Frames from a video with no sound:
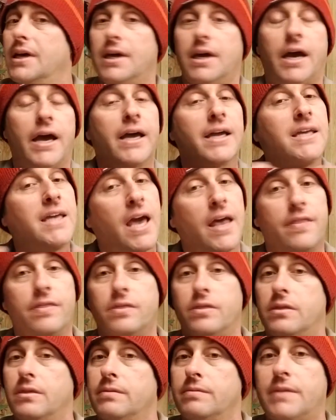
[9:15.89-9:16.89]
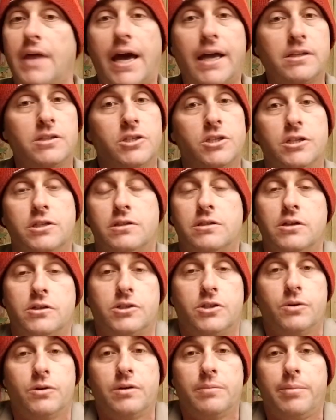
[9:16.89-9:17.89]
again, that's just, they're
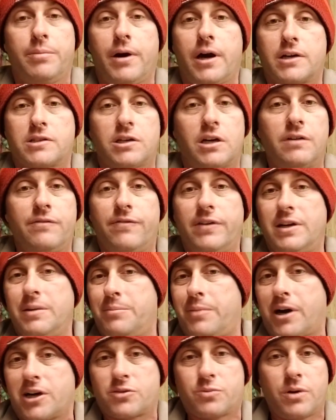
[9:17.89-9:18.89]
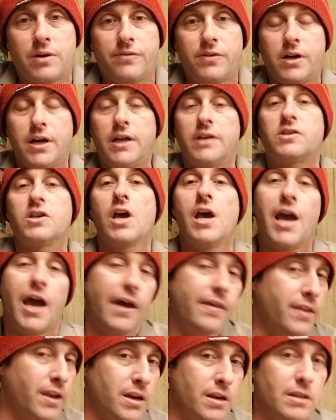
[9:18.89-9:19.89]
$200, $150, whatever it is,
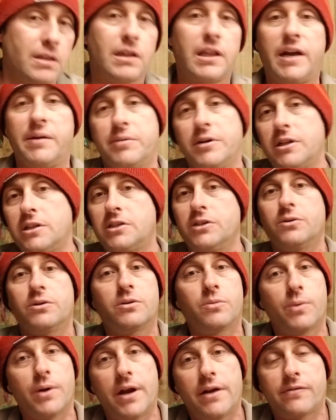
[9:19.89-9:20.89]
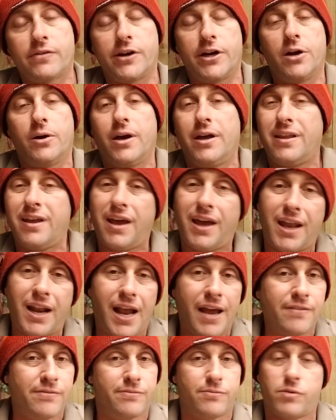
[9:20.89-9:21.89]
and then the labor to do it or whatever, and
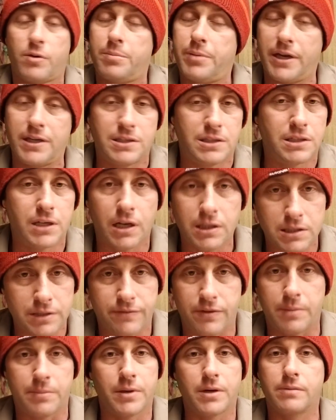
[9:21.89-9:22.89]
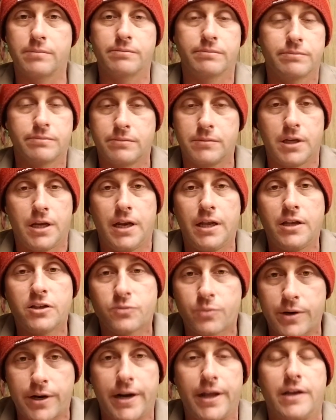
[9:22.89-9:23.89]
I've replaced tons of them. It is
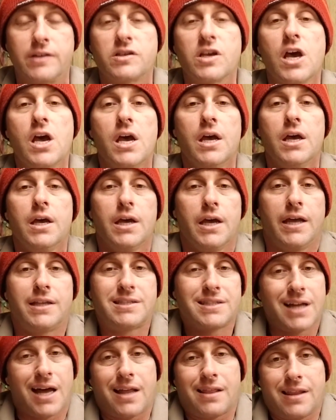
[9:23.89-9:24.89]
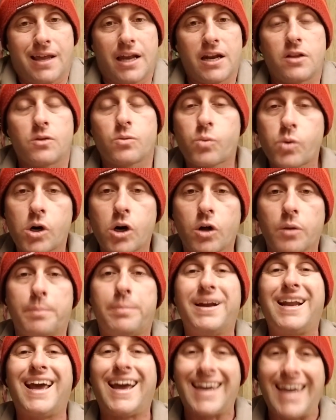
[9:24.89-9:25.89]
what it is. It's not the end of the world,
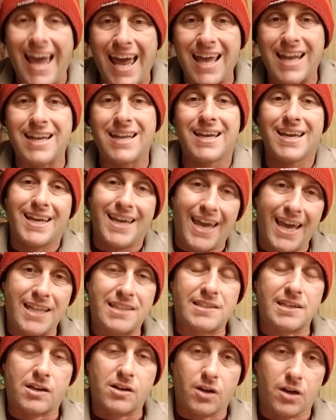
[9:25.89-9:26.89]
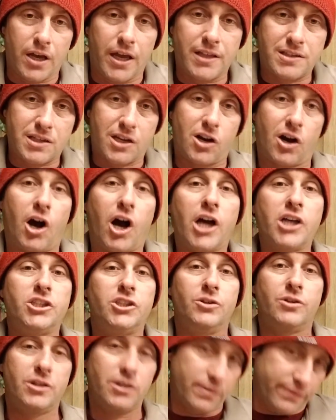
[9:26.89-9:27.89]
but again, it's a cost
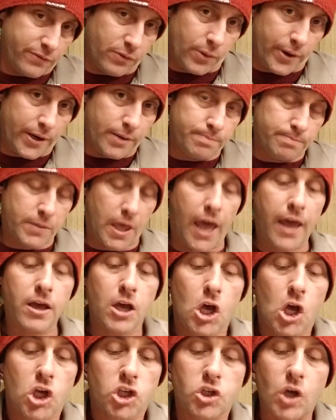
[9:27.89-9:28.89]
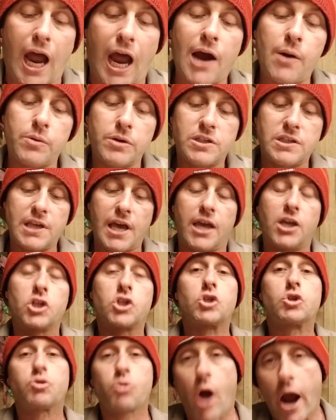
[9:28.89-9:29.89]
you could avoid, okay? So I would say
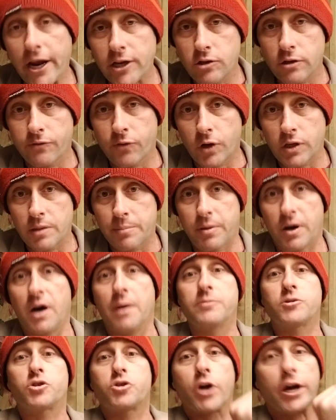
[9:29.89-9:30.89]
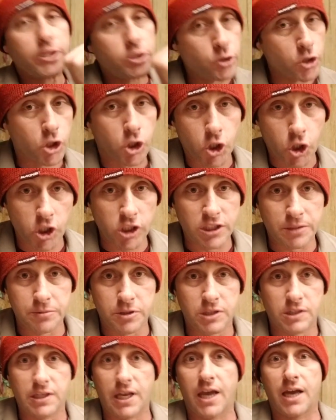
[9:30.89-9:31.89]
try to avoid the pump, try to encourage them
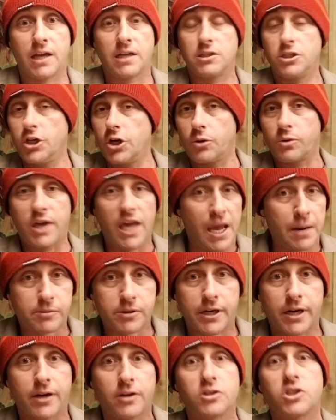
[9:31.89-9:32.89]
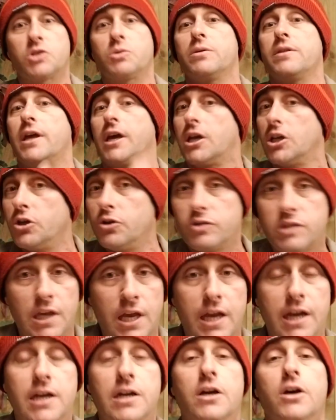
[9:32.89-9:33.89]
to stay at, campgrounds where they can use the
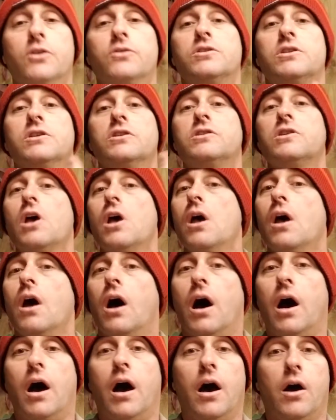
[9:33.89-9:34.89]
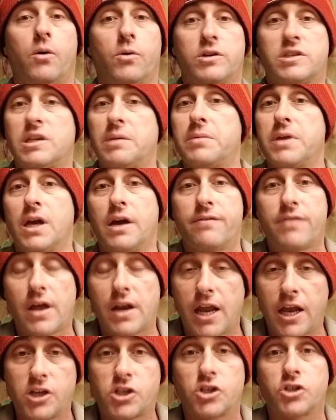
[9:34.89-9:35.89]
heated hoses or something of that
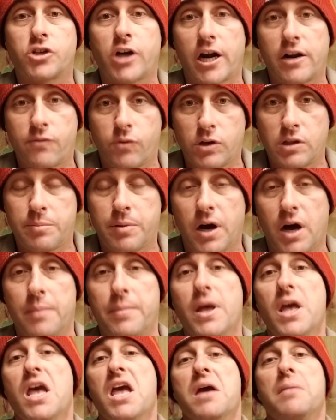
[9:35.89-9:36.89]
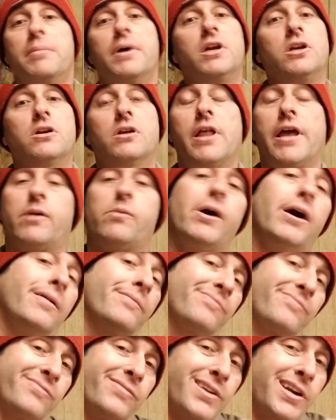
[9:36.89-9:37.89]
nature and try to avoid the pump. But you're like,
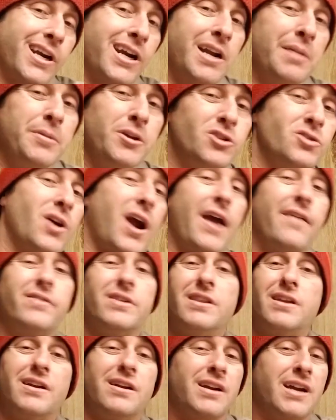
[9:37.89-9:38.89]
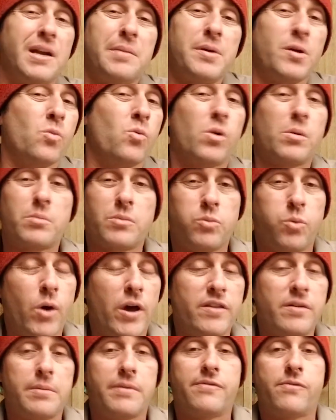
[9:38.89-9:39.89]
well, they're going to be driving, they're going to be in warm
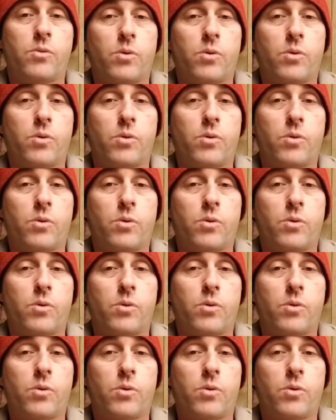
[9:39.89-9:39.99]
weather